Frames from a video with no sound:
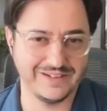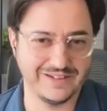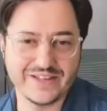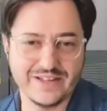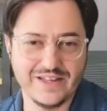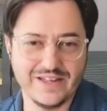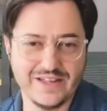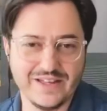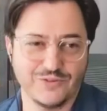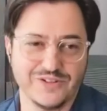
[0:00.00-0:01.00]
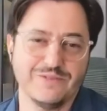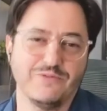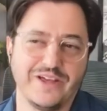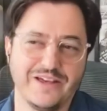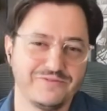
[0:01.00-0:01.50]
month. So for
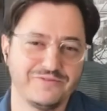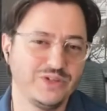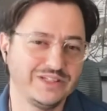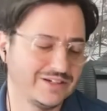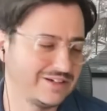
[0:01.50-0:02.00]
example, we have Twitter